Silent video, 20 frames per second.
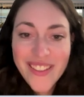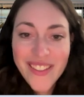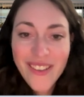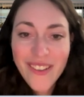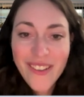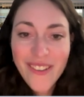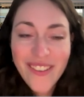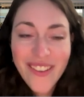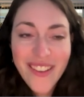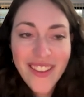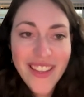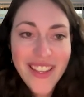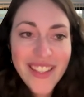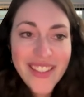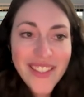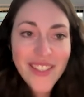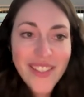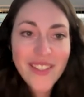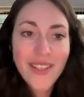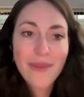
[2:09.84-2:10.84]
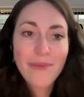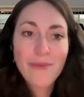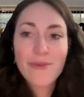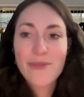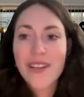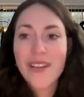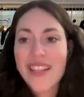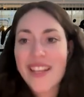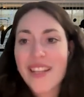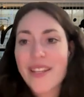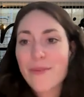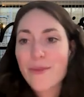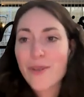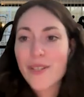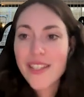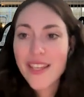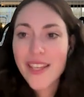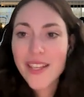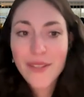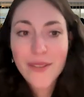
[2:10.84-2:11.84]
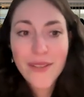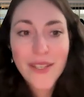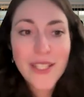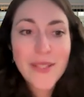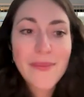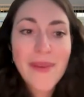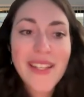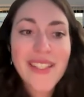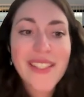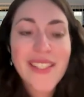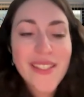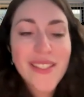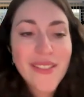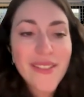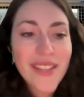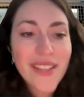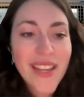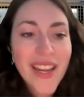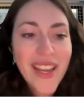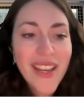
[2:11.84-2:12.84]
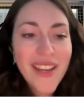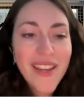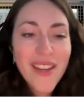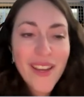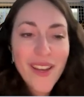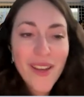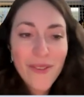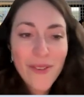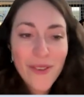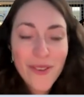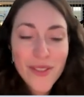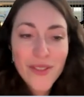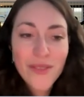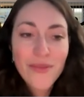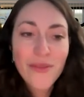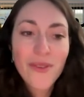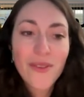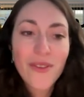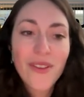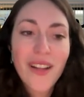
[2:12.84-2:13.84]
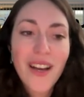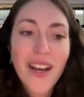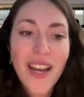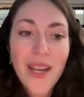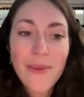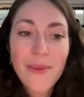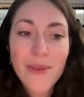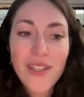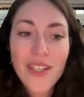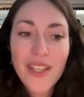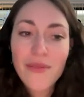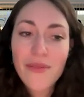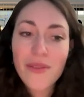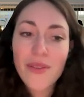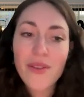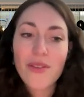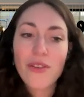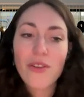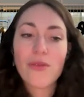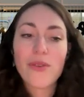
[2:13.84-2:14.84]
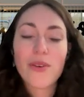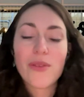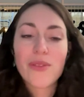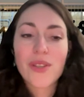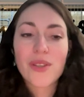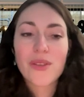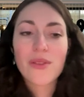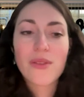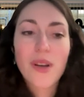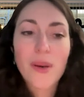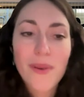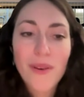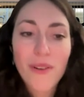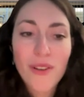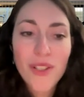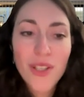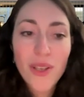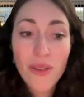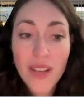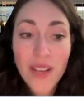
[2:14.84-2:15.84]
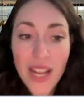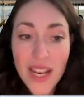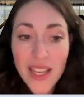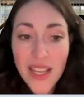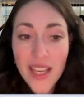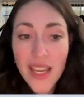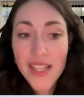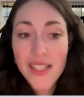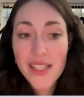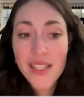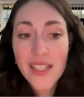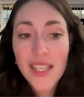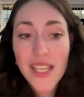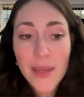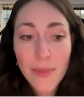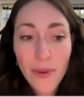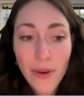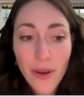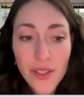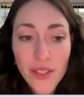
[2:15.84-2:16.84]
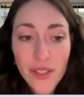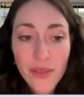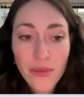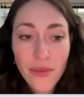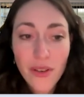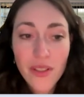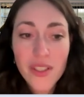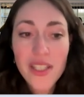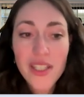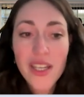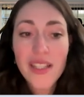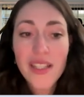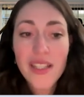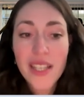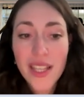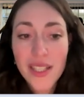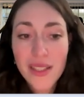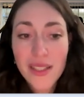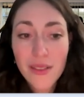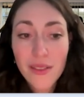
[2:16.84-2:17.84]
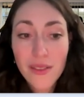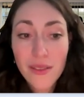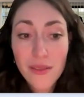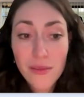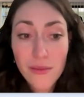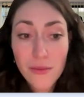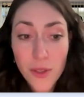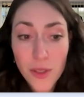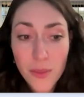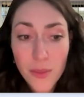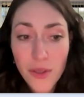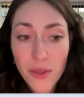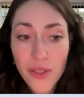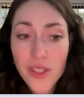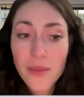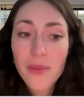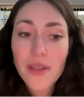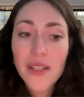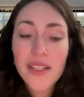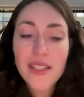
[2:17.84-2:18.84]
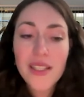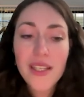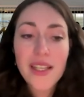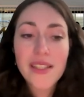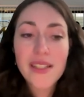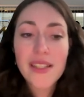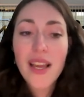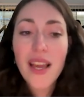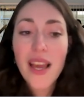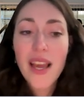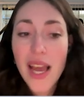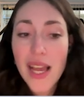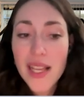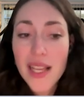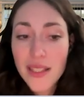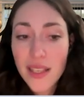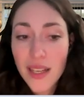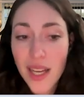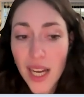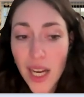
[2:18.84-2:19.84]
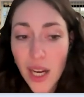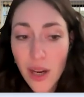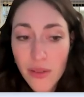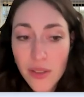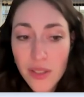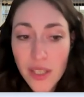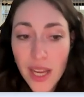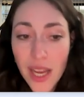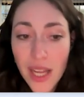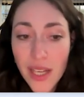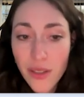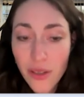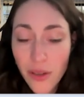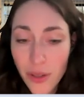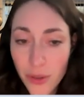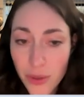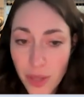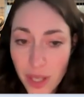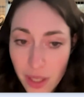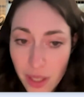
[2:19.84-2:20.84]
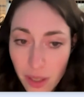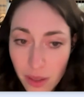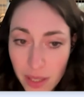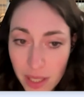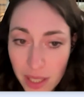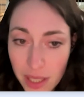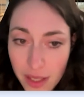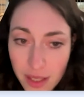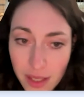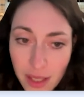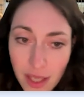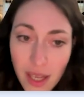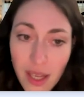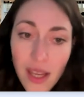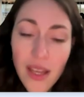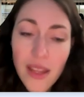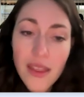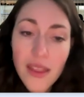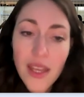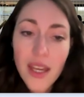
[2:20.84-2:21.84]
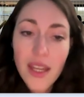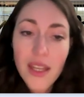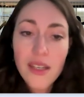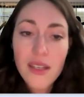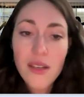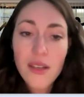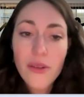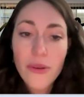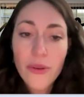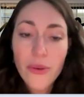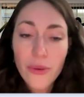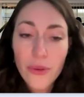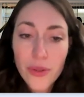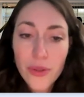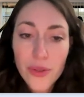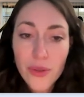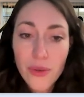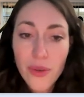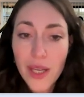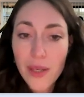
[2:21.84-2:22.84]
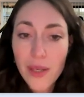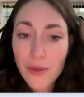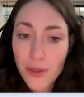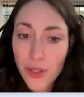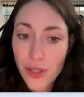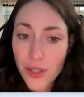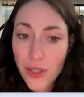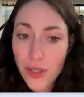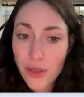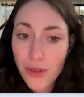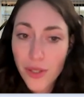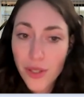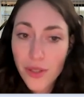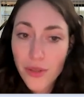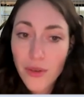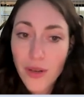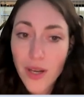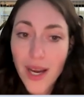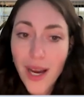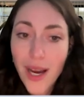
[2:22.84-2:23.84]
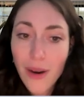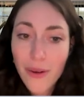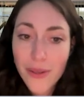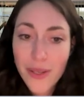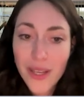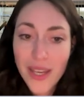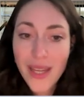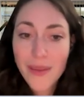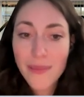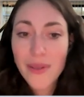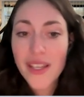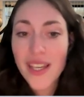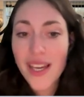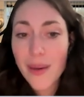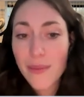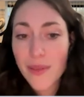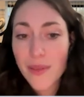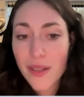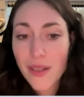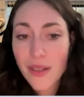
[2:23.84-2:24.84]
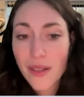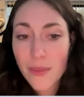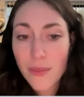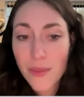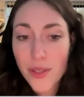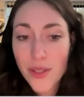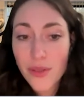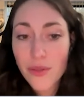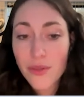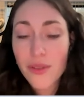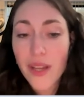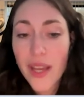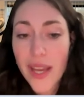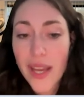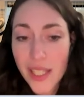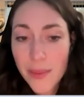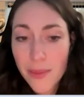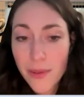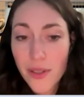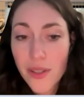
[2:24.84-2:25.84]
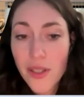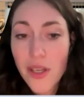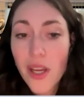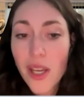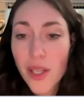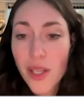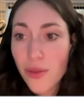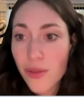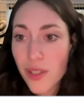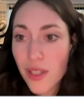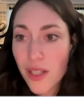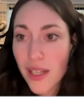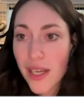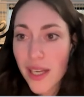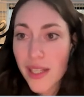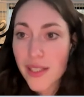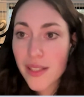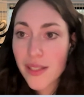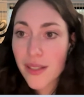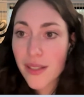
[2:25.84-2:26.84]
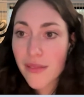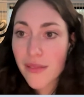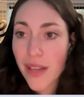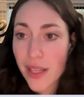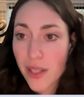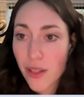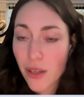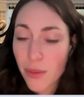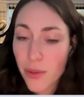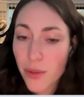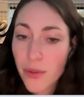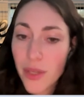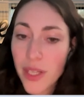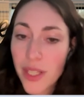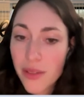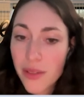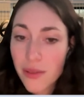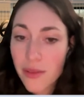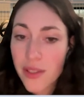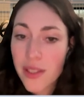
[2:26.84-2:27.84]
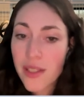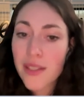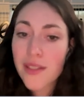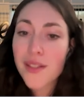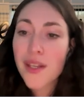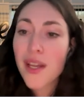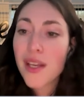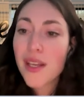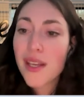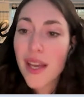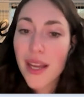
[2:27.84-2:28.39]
So let's jump right in. What can you expect today? First of all, I want to give you an overview about your dedicated key points of contact and responsibilities as account and contract owners. Then also I want to show you how you can become a Personio expert utilizing valuable resources.